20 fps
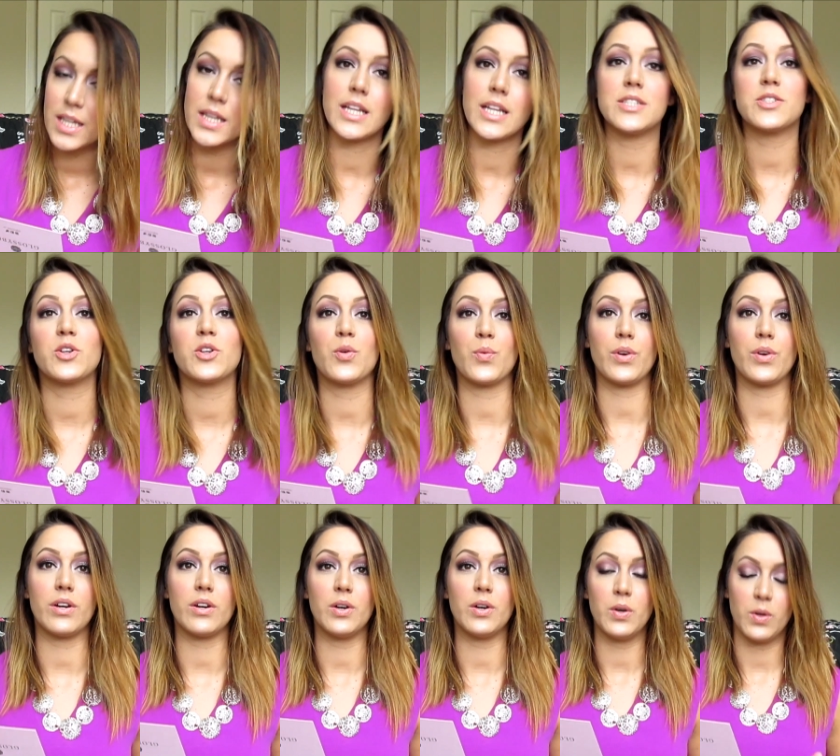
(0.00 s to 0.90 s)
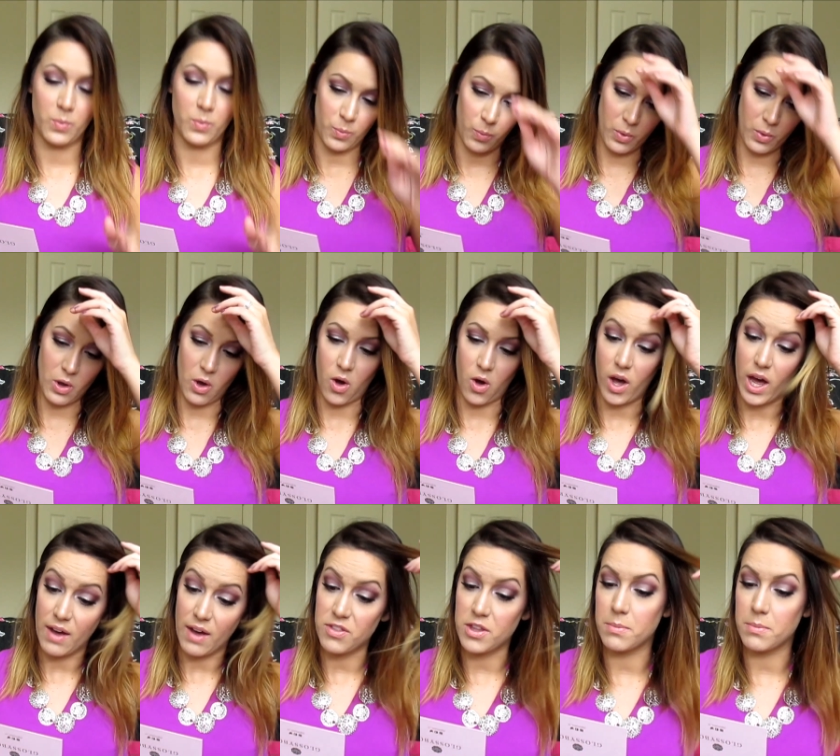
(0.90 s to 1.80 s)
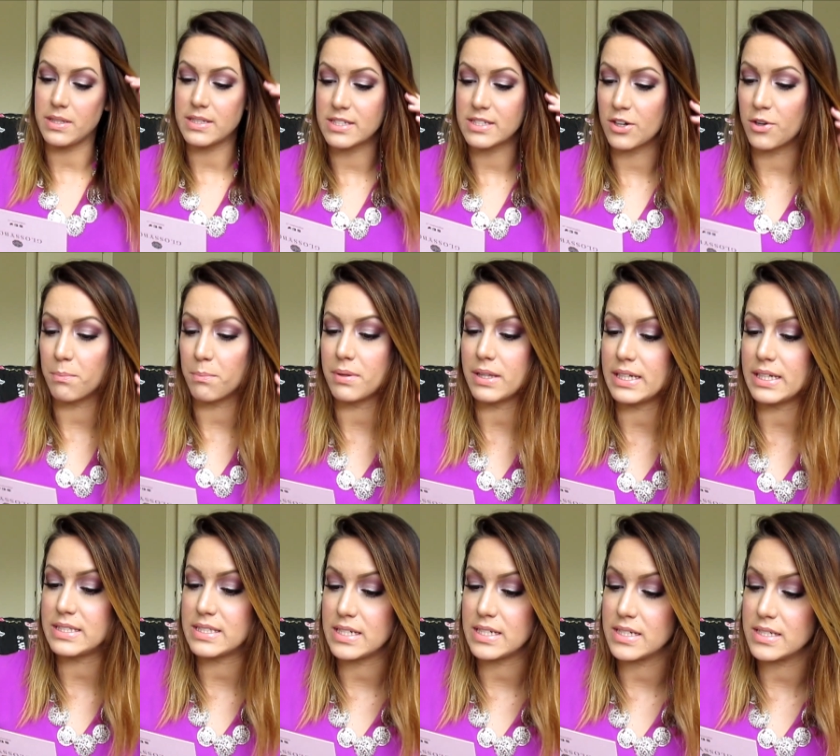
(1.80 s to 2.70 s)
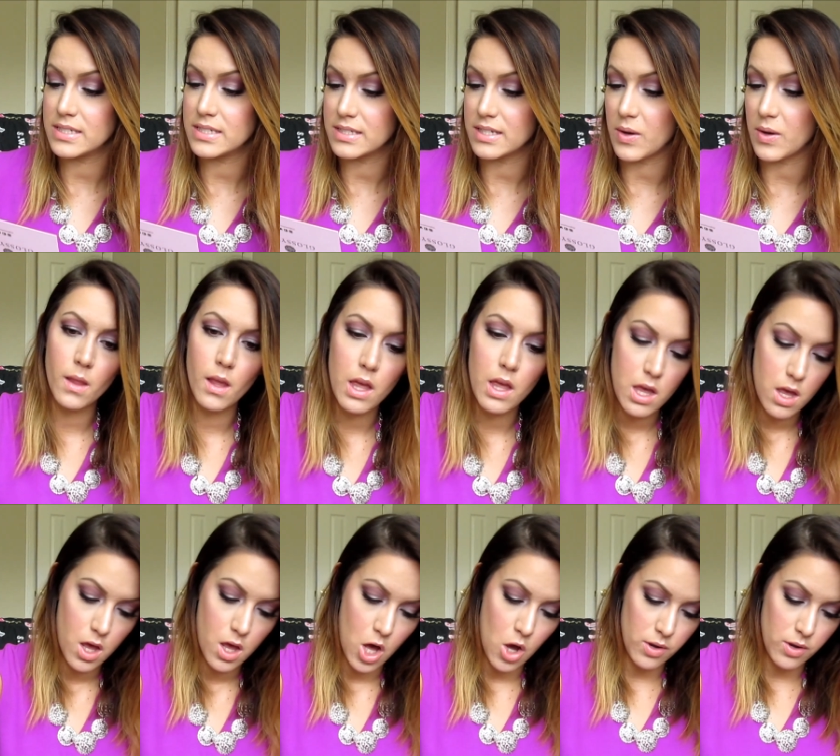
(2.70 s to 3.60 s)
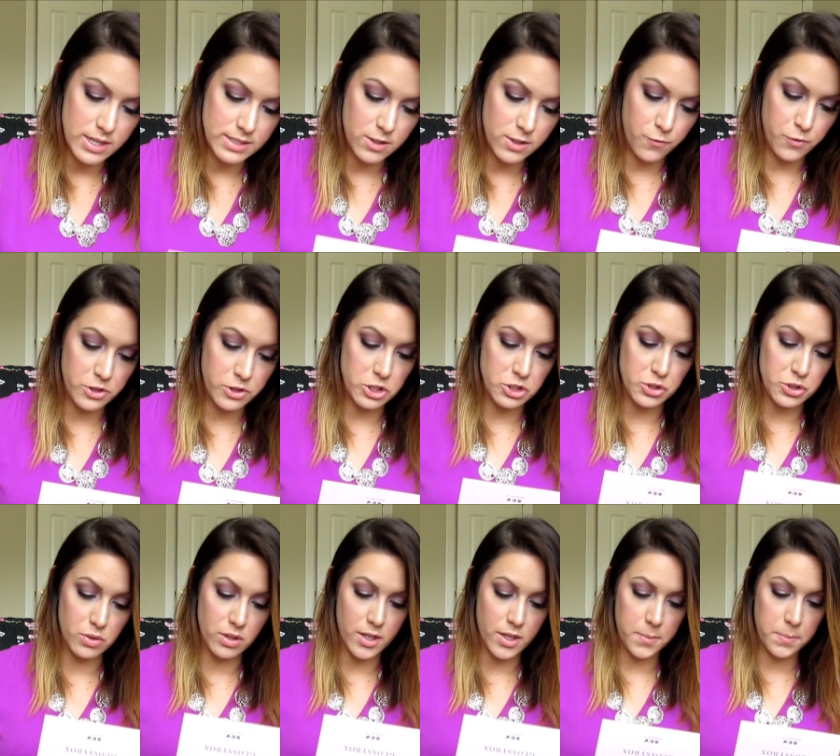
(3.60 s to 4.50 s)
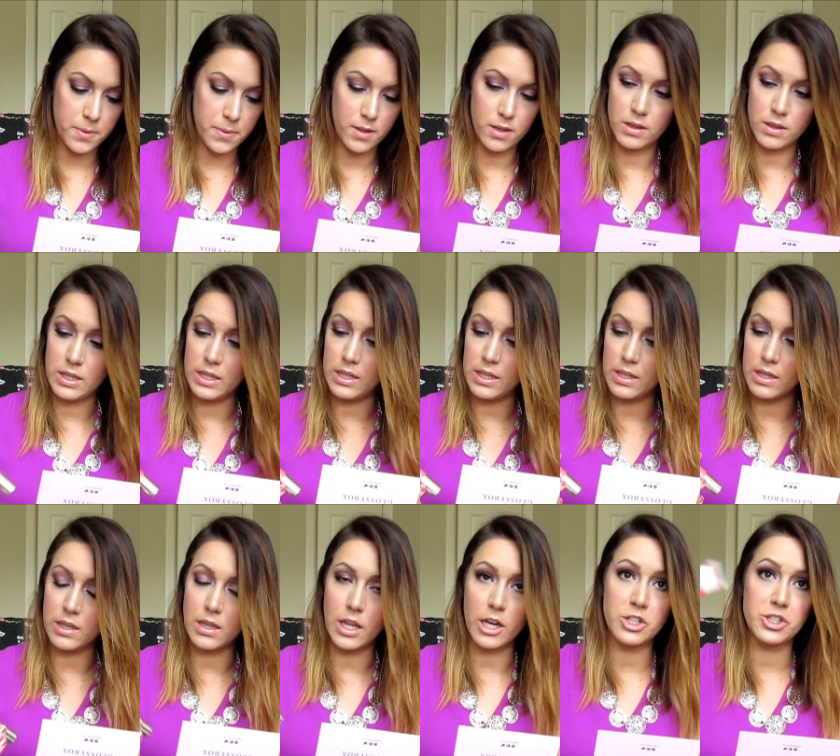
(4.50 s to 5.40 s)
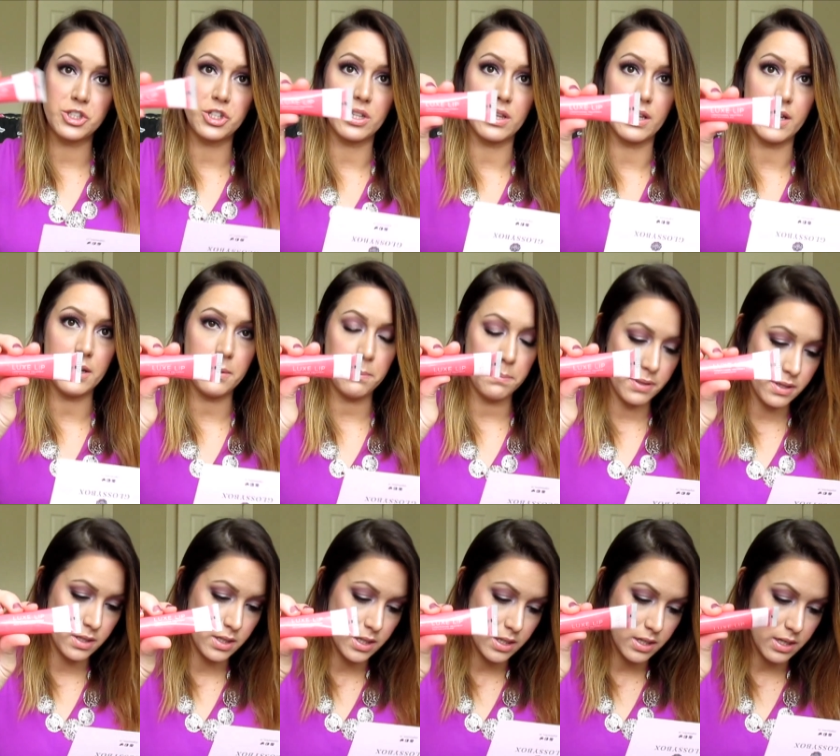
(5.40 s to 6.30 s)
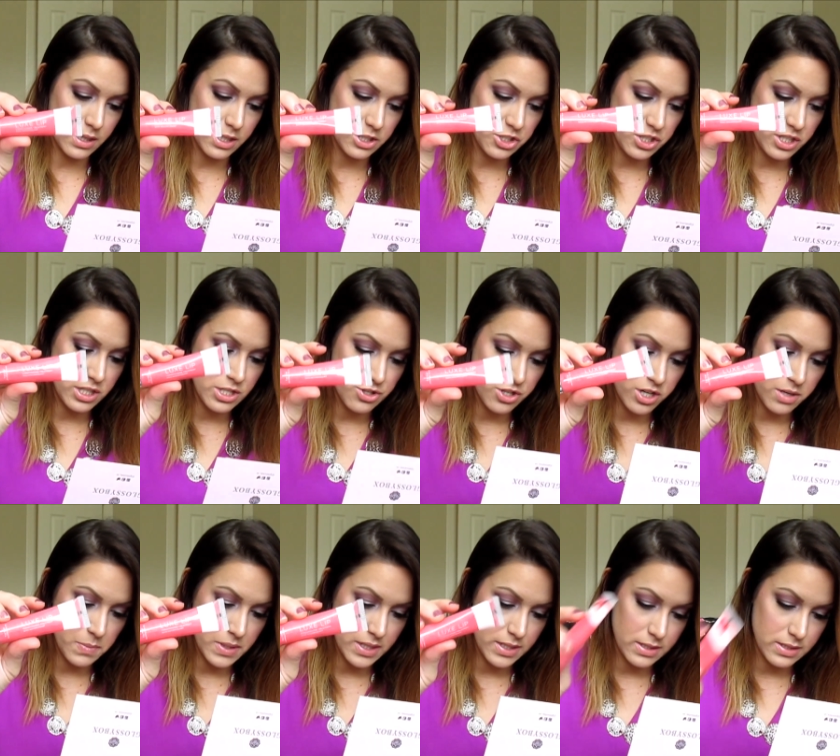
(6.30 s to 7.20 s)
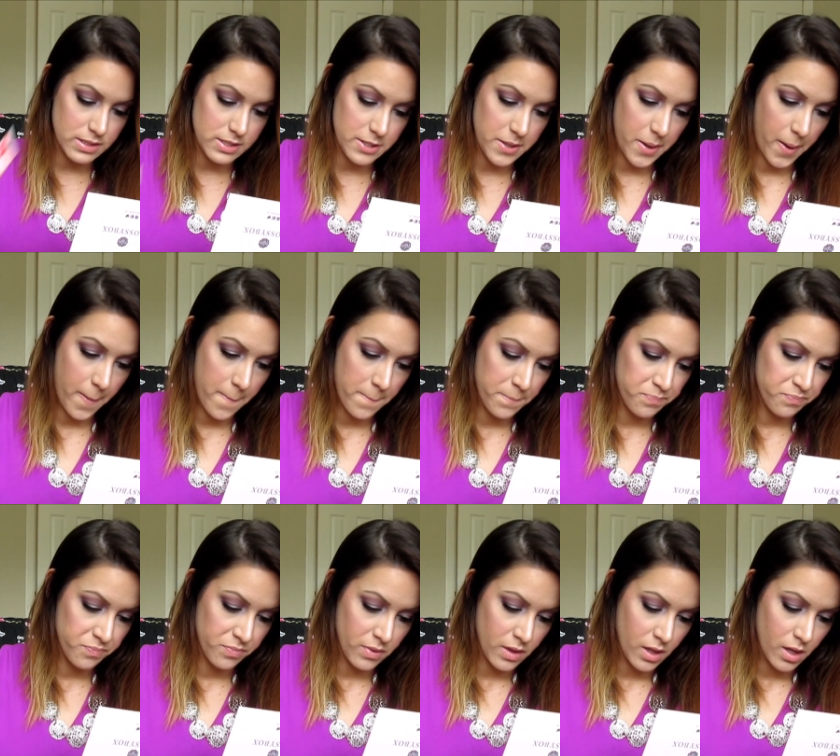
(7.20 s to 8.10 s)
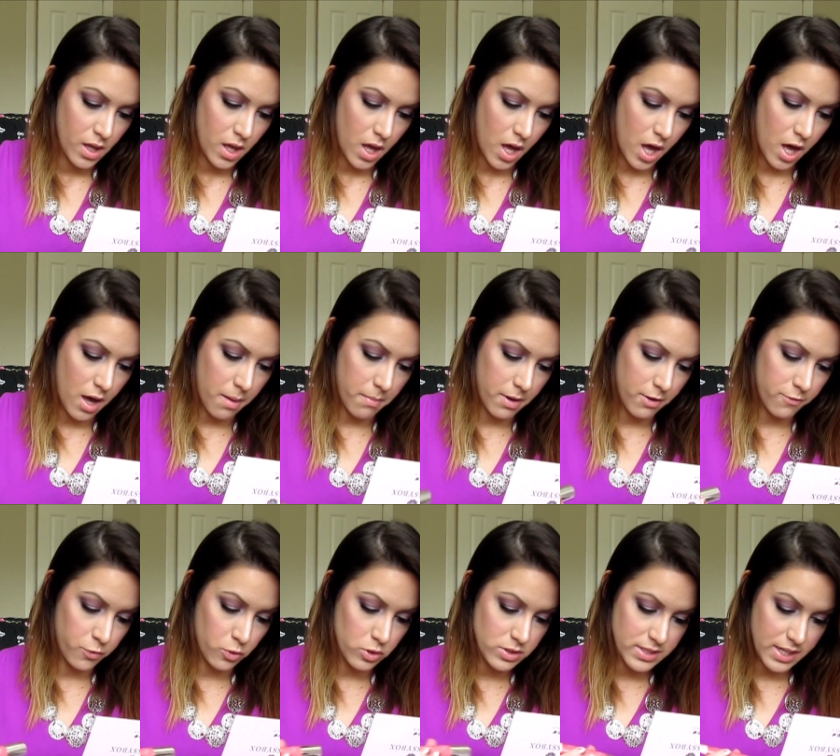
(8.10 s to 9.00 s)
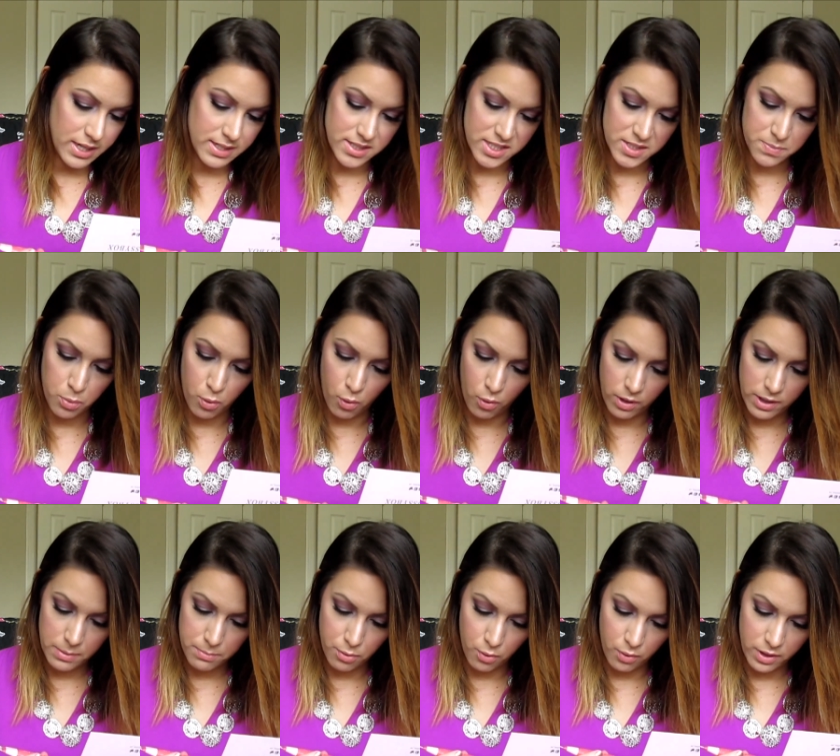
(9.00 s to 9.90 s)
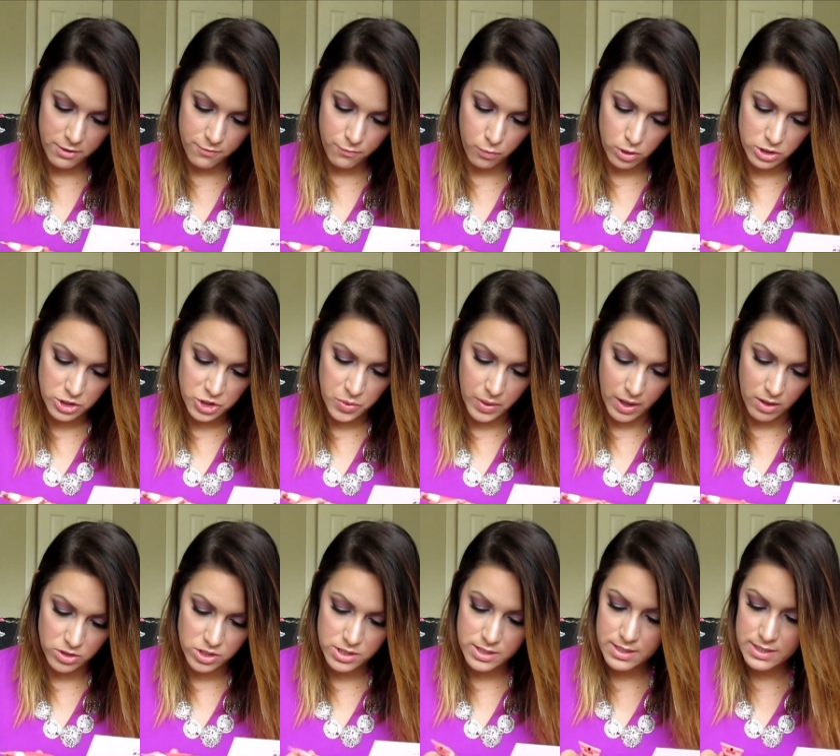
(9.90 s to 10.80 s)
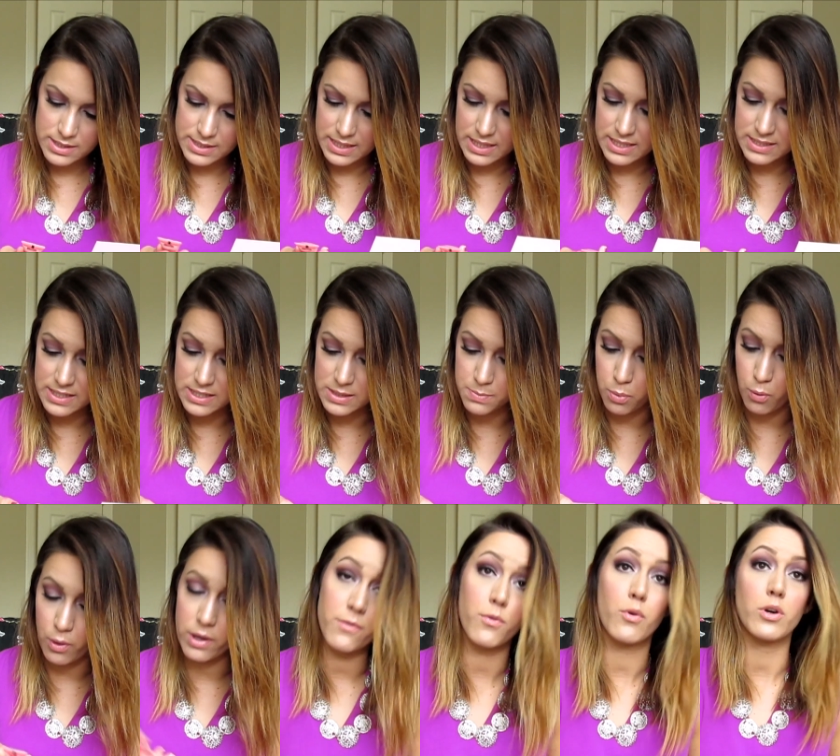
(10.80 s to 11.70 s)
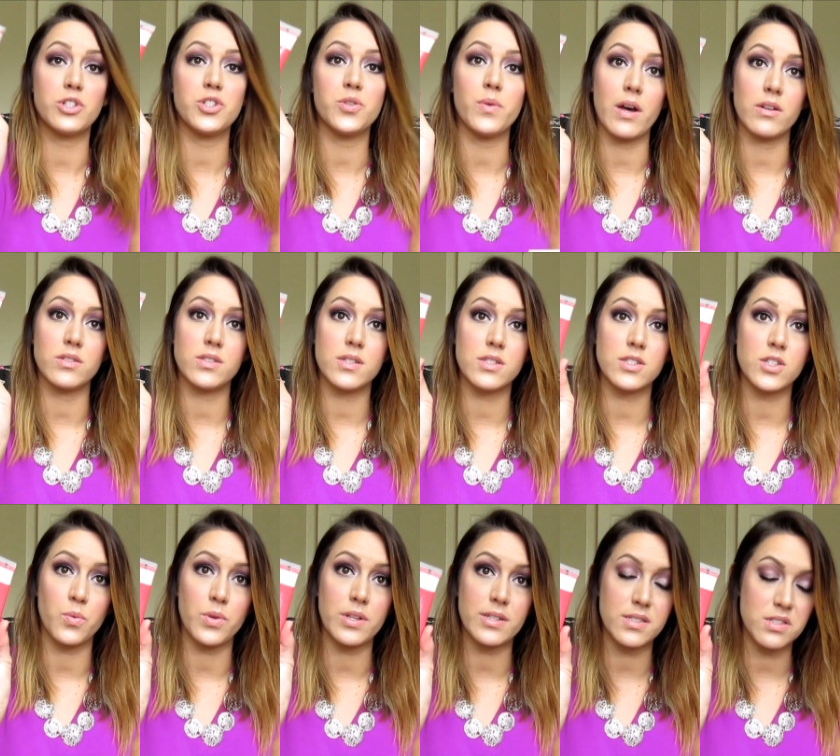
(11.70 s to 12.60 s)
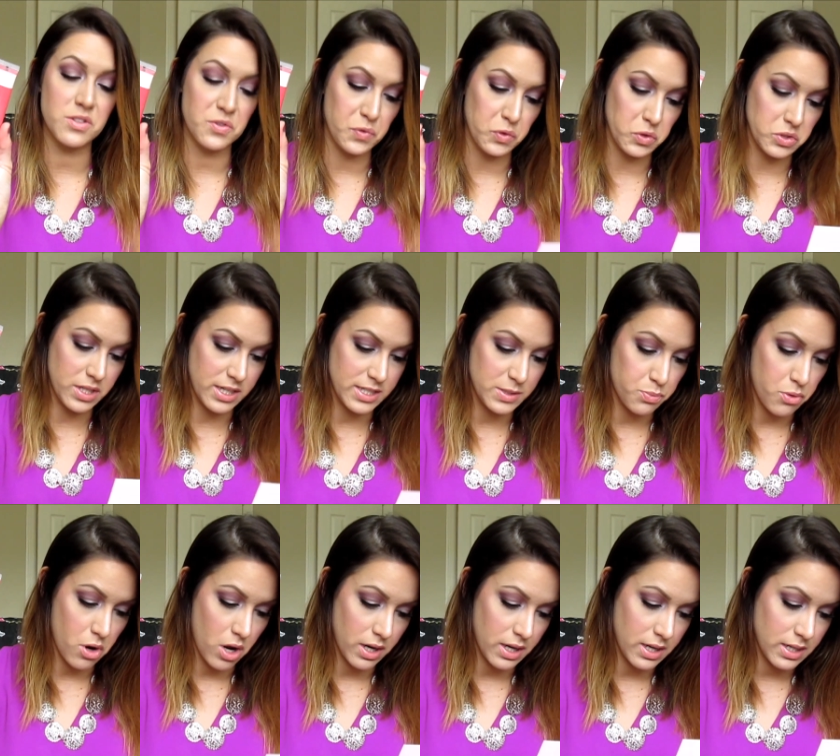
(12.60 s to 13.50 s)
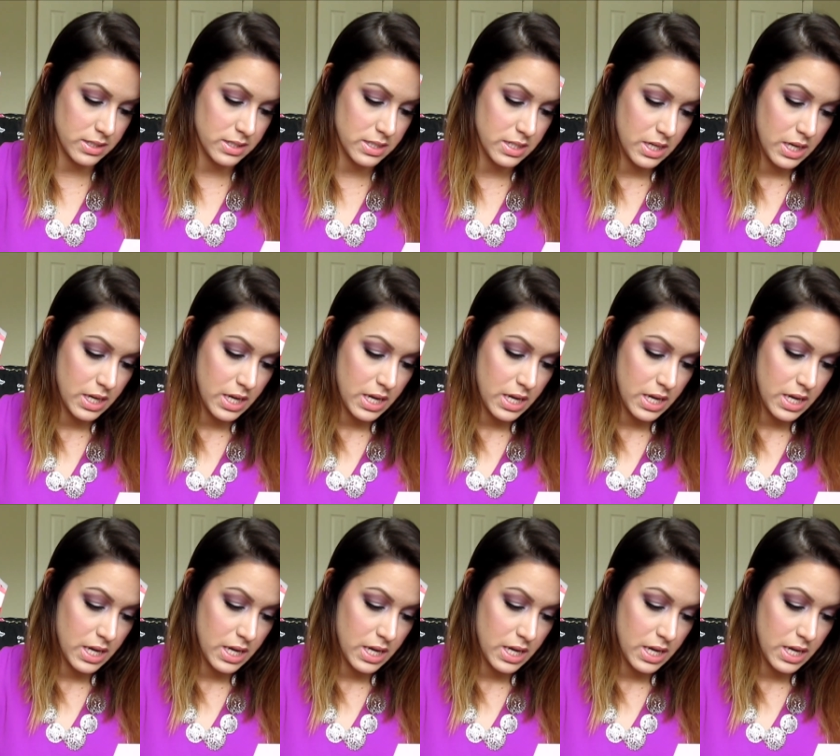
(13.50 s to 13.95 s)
let's get real we all have them in certain places okay so for the julep the lecture lip conditioning treatment um, full size is 0.42 ounces and this is 0.42 ounces so this is a full size product